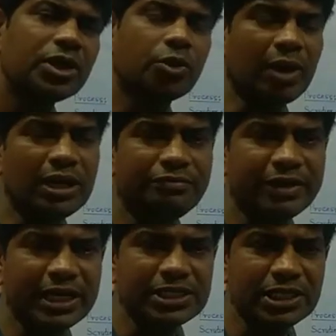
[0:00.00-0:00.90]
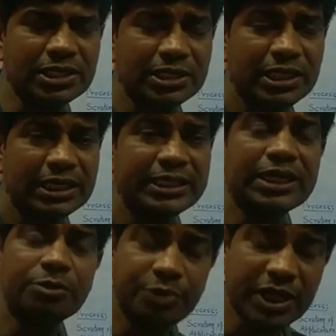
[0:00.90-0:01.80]
qualification
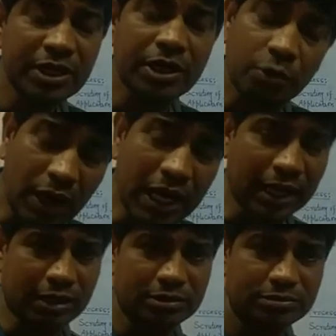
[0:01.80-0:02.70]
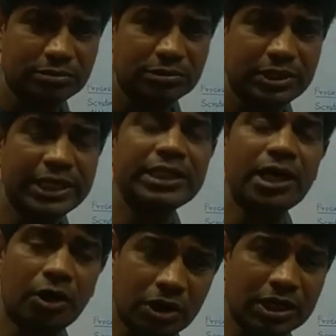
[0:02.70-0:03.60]
that we require in the
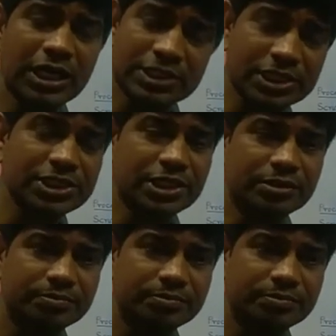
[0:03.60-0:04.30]
organization.